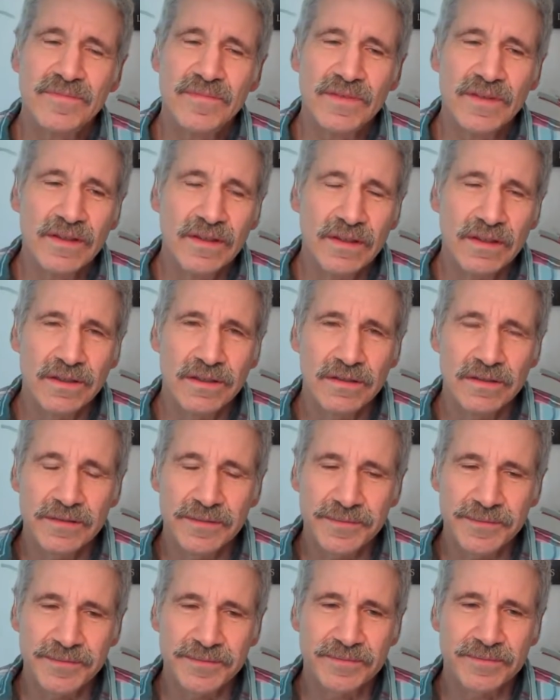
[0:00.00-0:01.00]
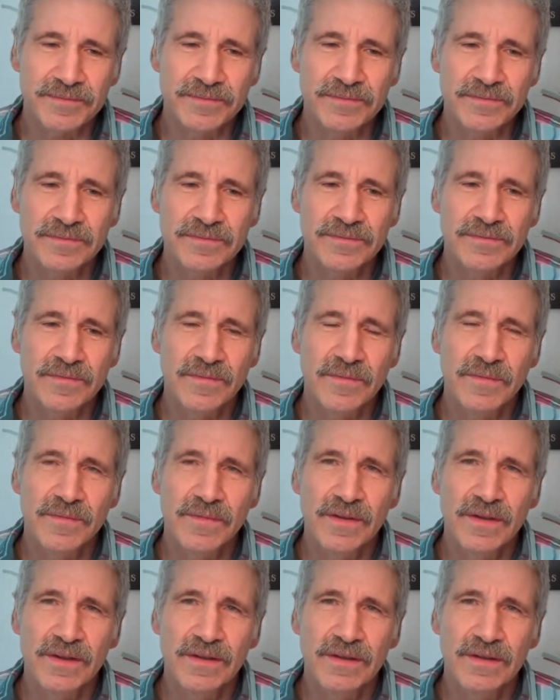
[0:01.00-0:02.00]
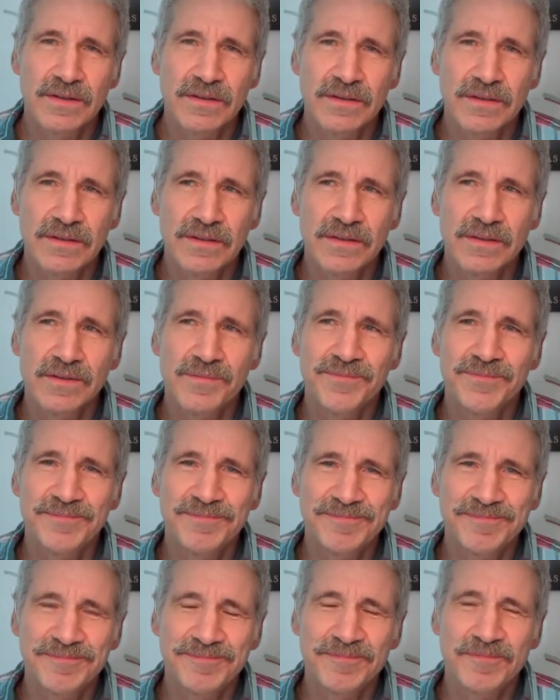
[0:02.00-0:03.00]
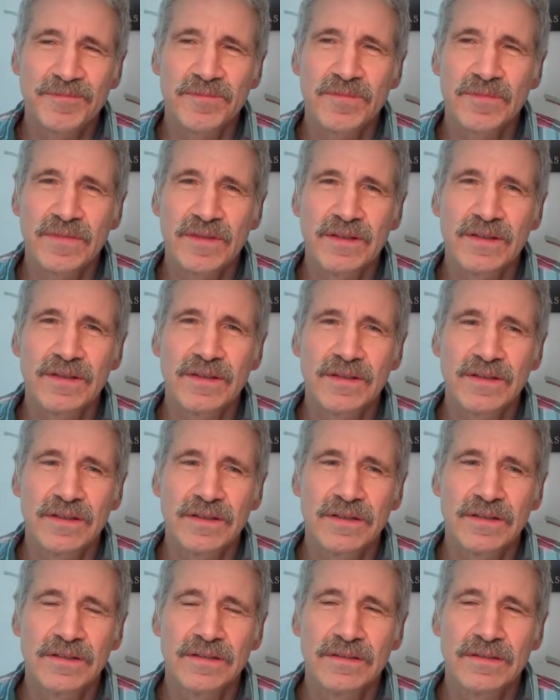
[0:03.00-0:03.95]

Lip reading: This person isn't speaking.